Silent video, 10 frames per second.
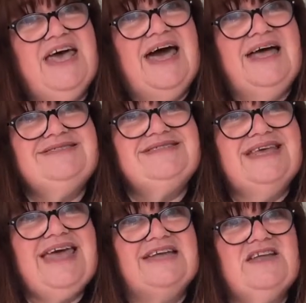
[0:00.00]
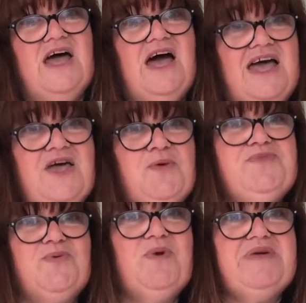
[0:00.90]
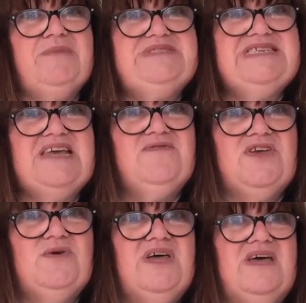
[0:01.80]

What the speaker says: And again, I hope that we'll be able to give you,